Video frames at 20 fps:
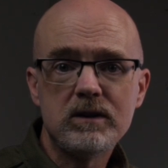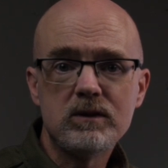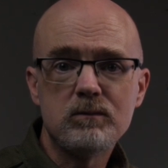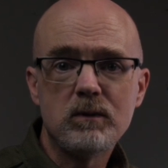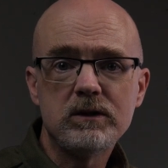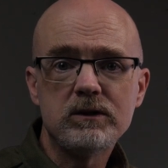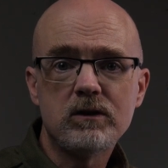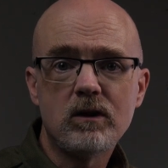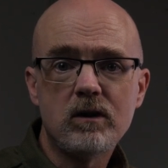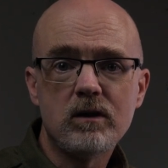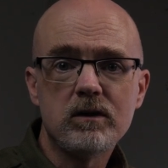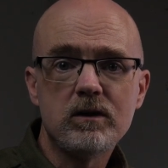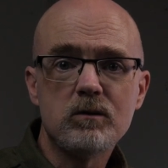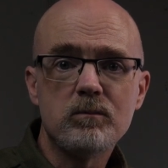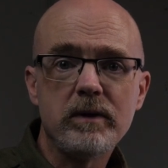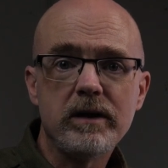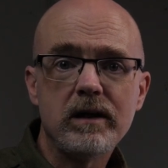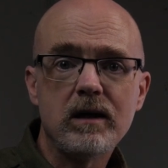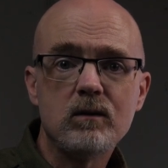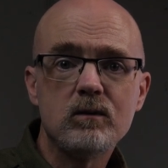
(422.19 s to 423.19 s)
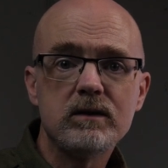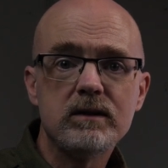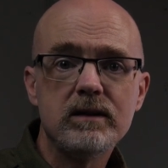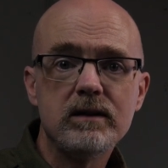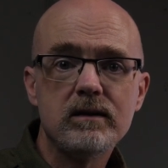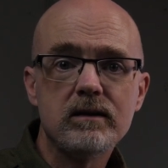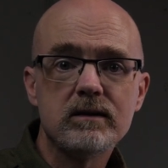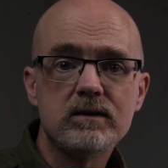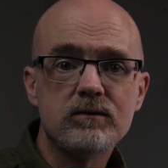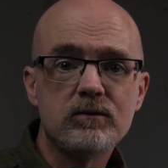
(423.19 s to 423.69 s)
it's much harder to make out
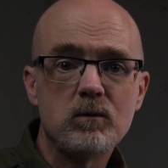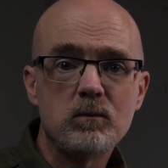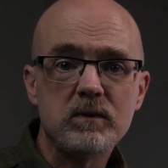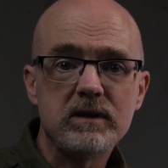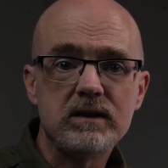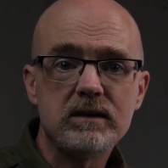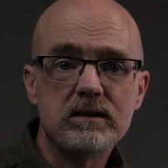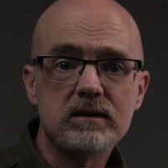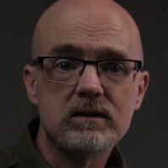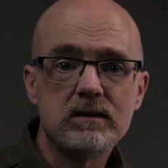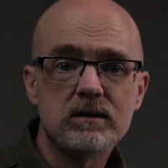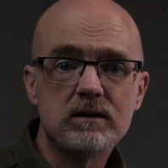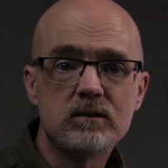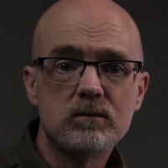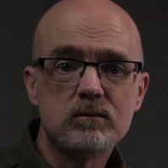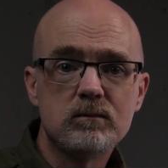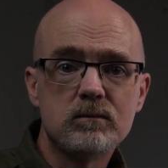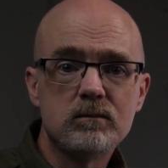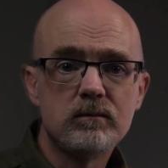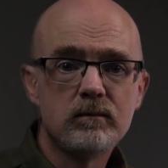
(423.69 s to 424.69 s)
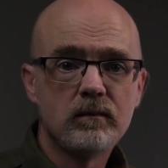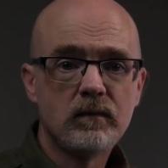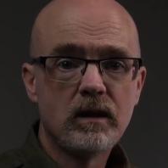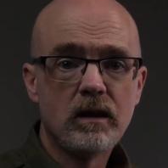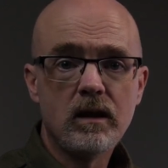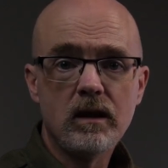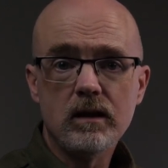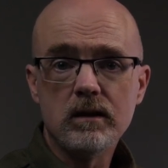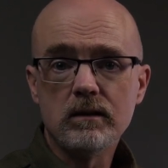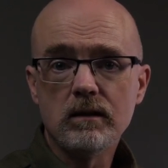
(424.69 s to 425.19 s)
details from a distance.
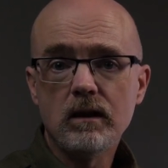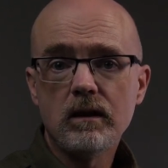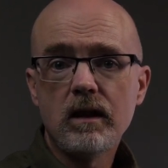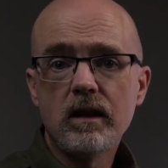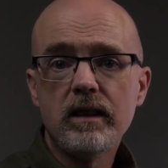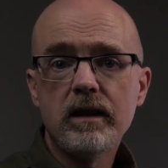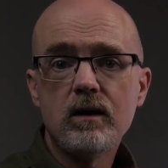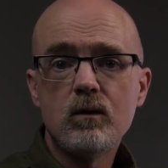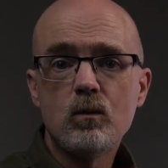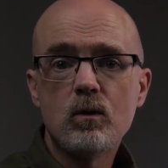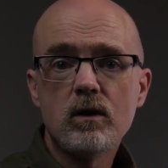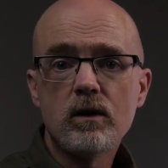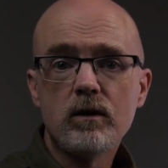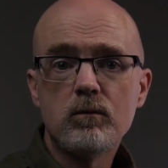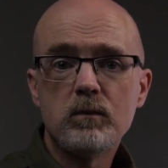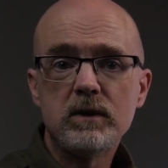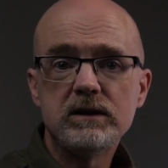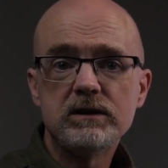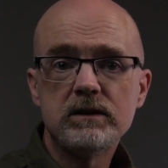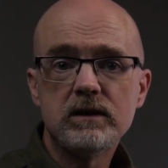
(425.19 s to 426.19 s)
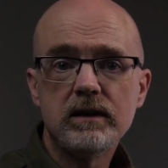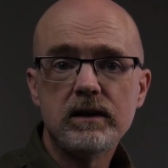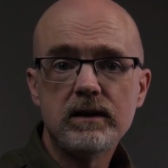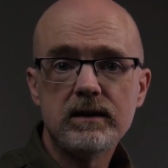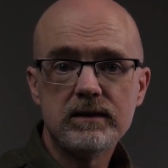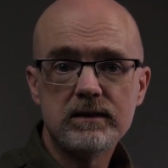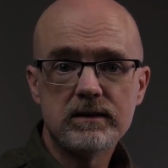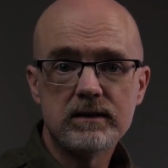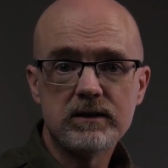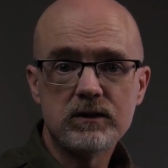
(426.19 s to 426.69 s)
Another thing worth mentioning
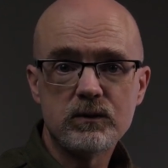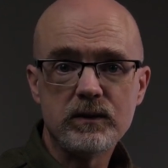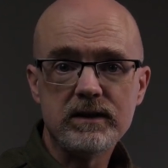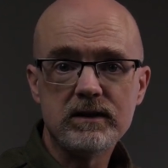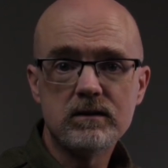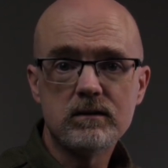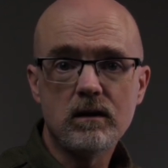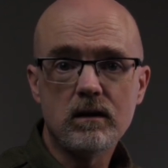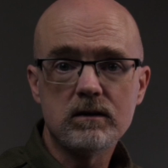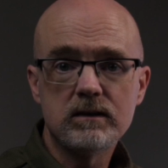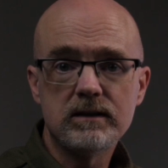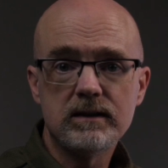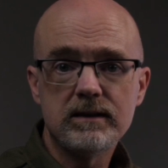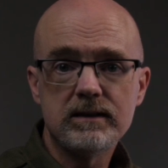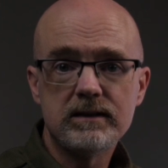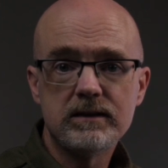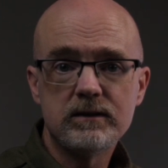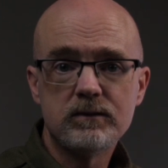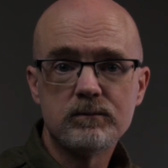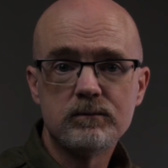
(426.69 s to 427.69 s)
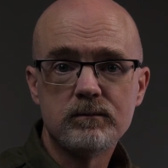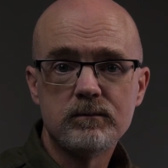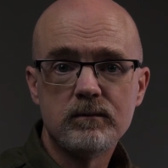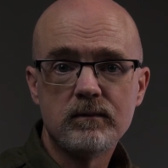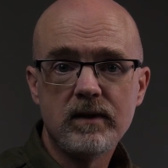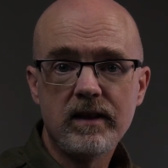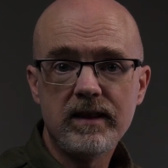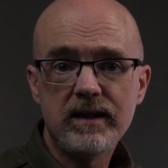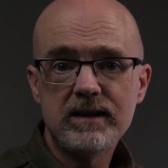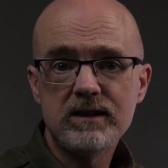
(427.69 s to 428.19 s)
is the screen's glossiness.
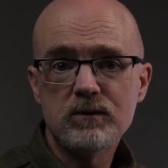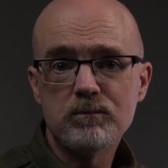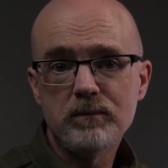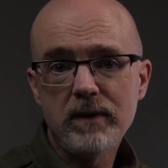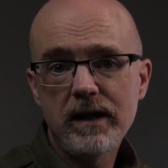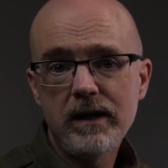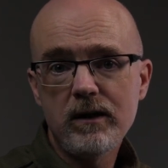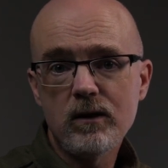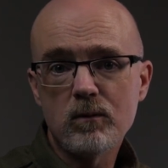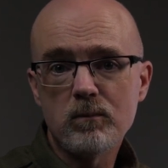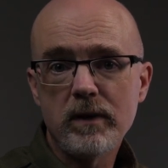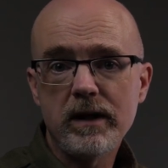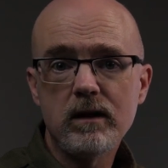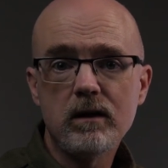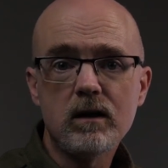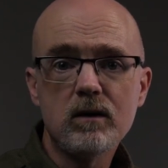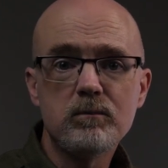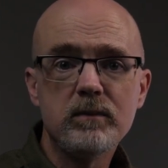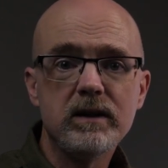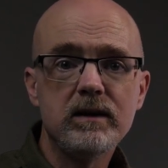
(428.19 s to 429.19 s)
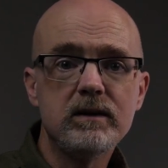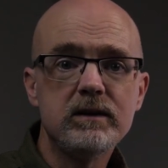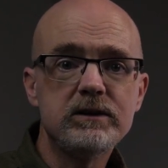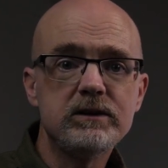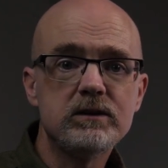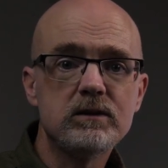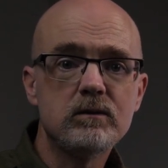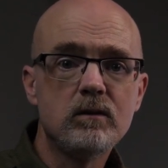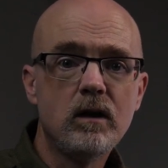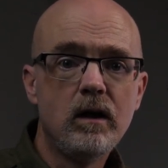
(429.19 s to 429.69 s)
This may or may not be an
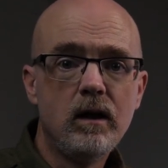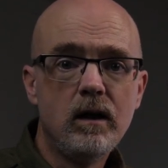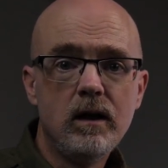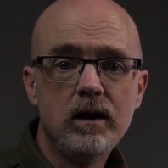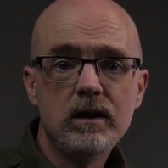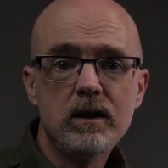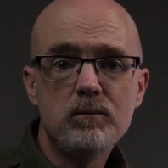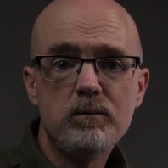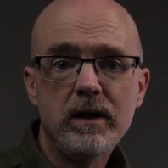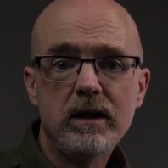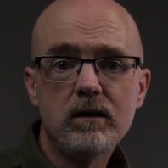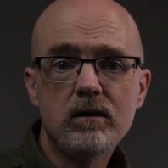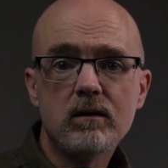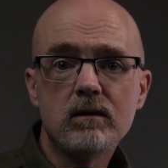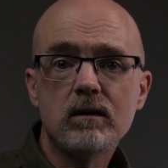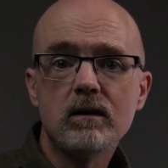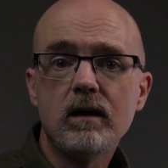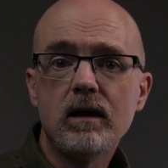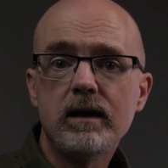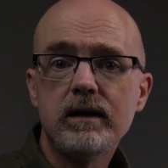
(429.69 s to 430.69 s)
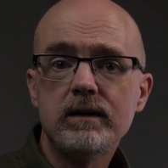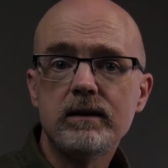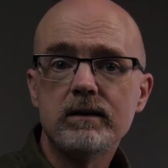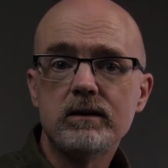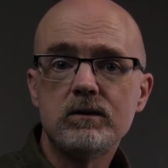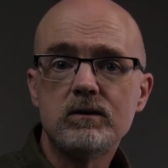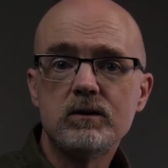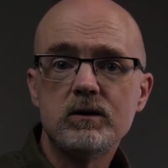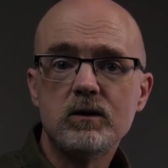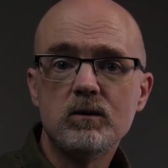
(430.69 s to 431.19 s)
issue, depending on the light in
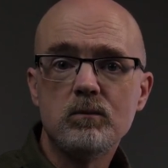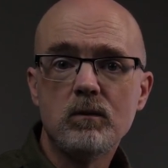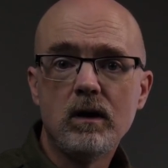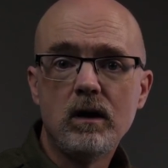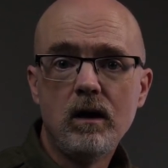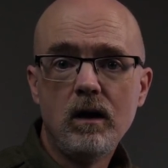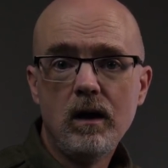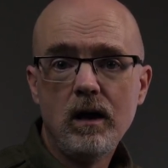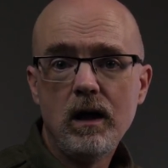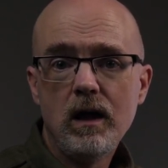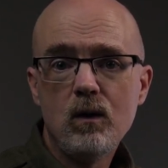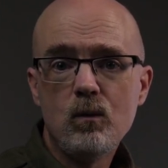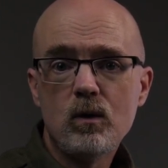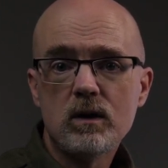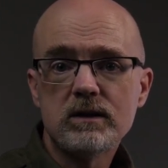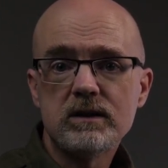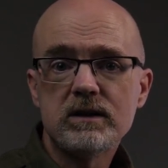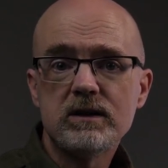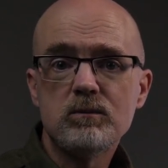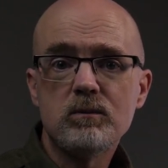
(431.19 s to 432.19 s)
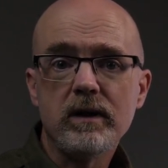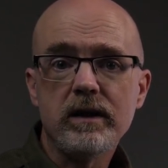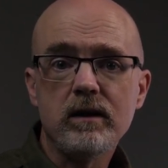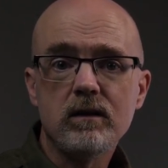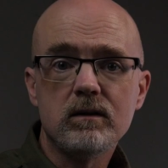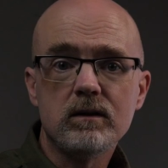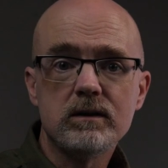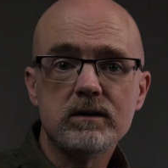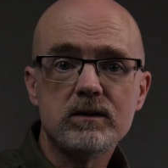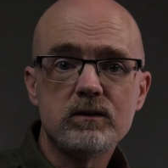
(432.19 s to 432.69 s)
the room and what's displayed
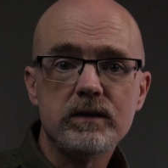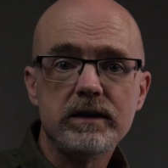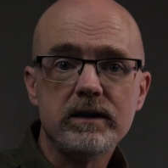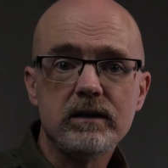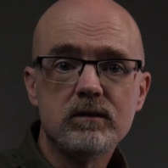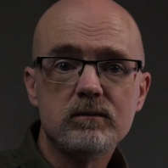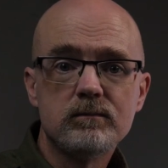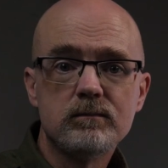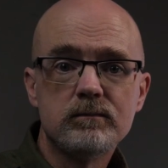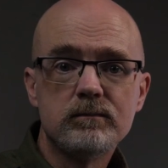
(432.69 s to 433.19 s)
on the screen.